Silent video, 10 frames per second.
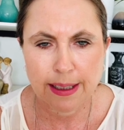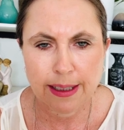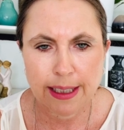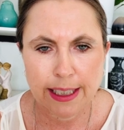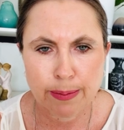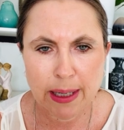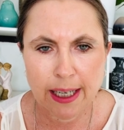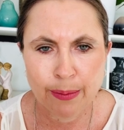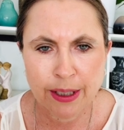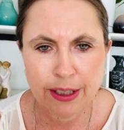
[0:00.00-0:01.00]
needs
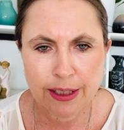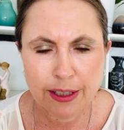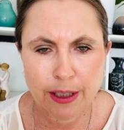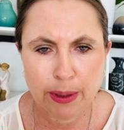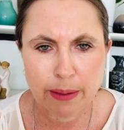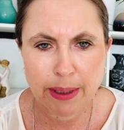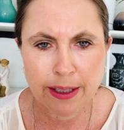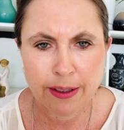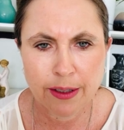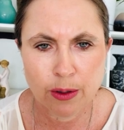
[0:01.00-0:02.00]
Parliament to be
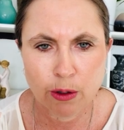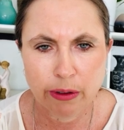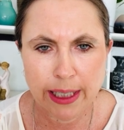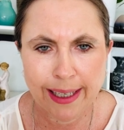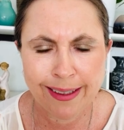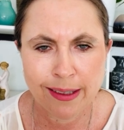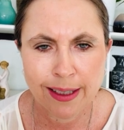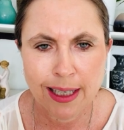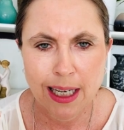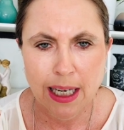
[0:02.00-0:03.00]
amended or created.
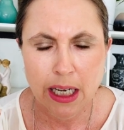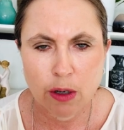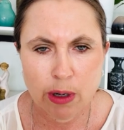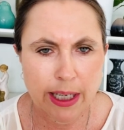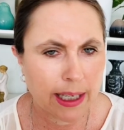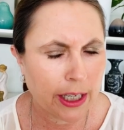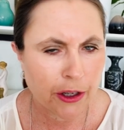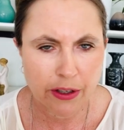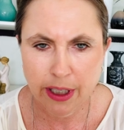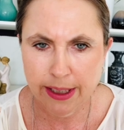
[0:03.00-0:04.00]
A
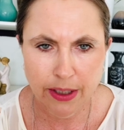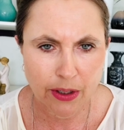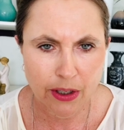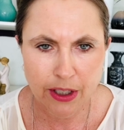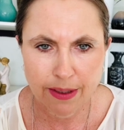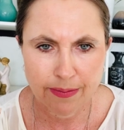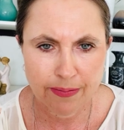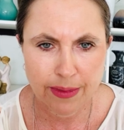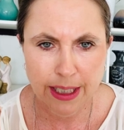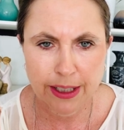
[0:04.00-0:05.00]
regulation does not.
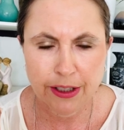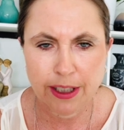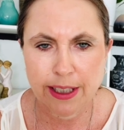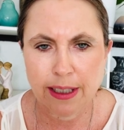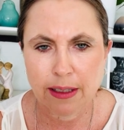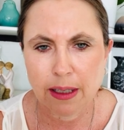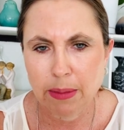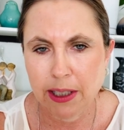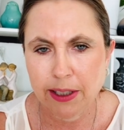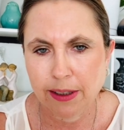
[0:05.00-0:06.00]
It's just a
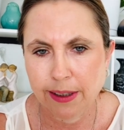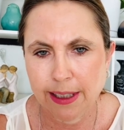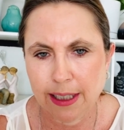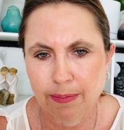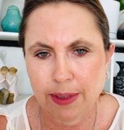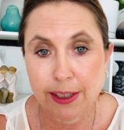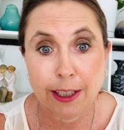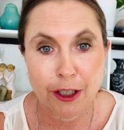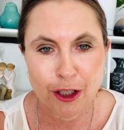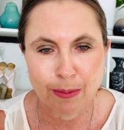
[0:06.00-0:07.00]
minister's
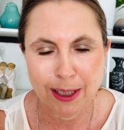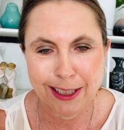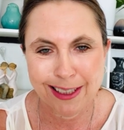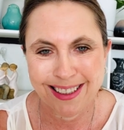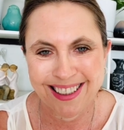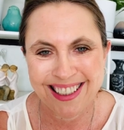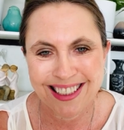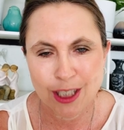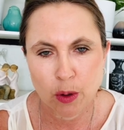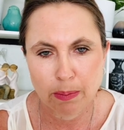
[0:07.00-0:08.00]
signature, basically,
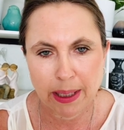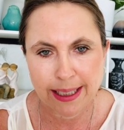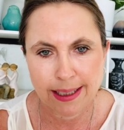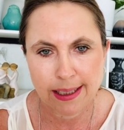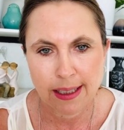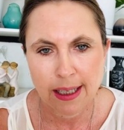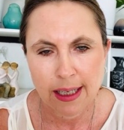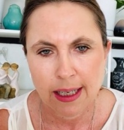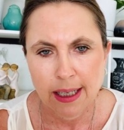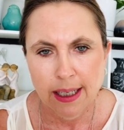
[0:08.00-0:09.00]
to amend.
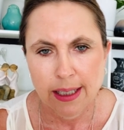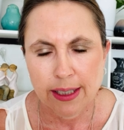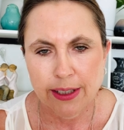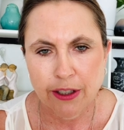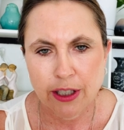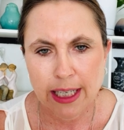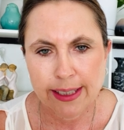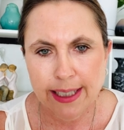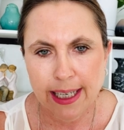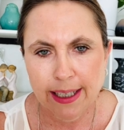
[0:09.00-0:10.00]
So today's
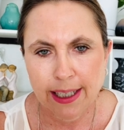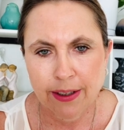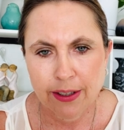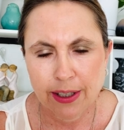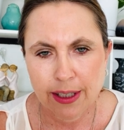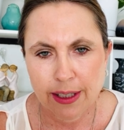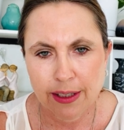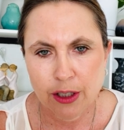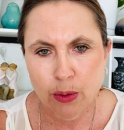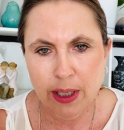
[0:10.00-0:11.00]
the 18th.
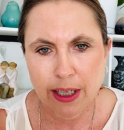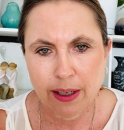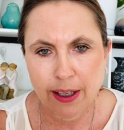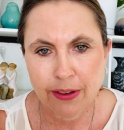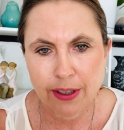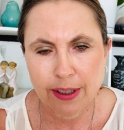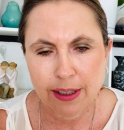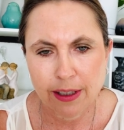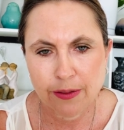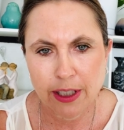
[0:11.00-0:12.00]
The 29th
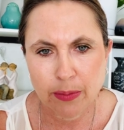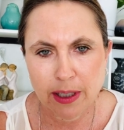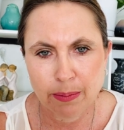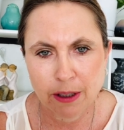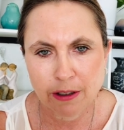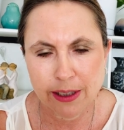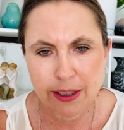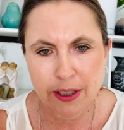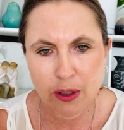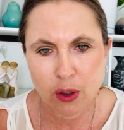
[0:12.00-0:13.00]
of September is the
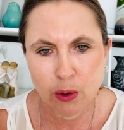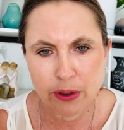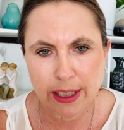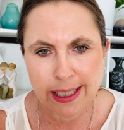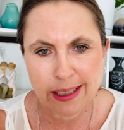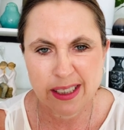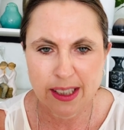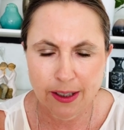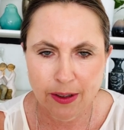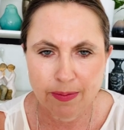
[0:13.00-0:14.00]
so-called date,
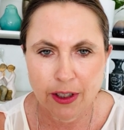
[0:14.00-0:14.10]
so the